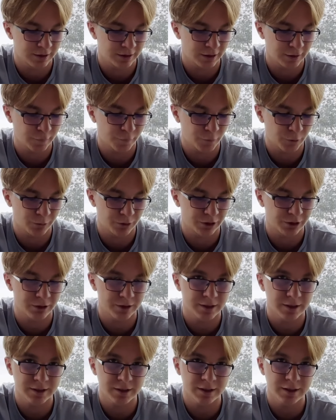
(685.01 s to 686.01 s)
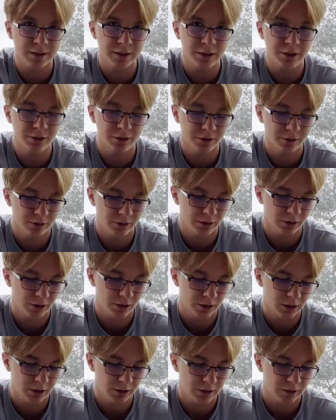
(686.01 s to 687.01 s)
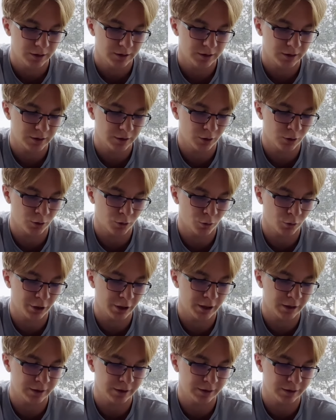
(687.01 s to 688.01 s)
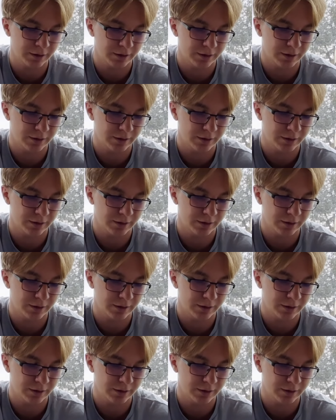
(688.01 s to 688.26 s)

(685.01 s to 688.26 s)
get from the consistency, so we added